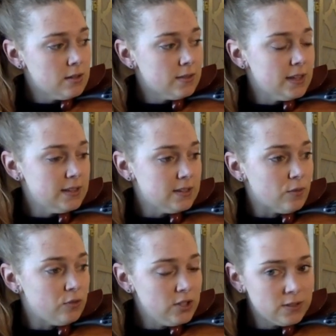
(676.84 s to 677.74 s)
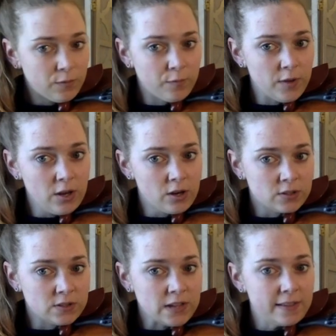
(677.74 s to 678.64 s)
Let's just finger
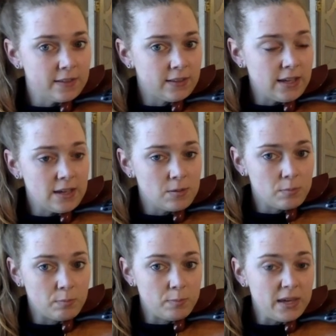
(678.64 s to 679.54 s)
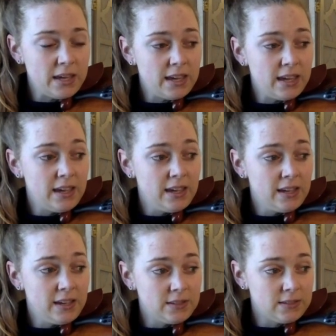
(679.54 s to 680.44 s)
silently.
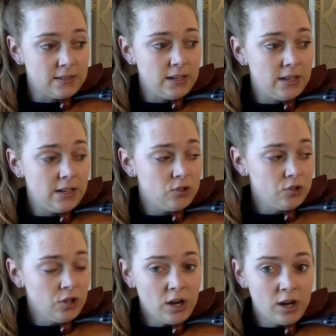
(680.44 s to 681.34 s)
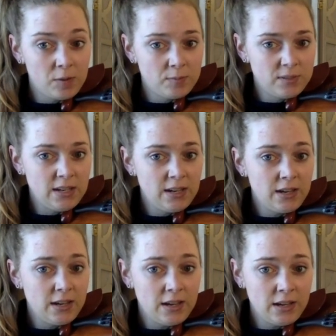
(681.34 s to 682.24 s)
B, C sharp,
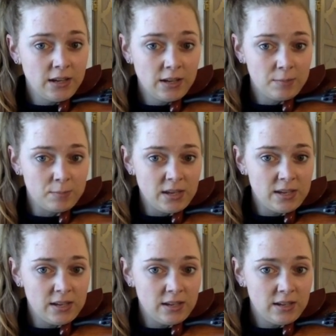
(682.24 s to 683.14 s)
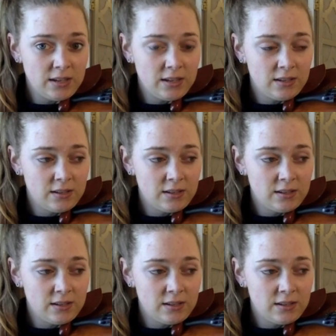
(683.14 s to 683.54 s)
D, B.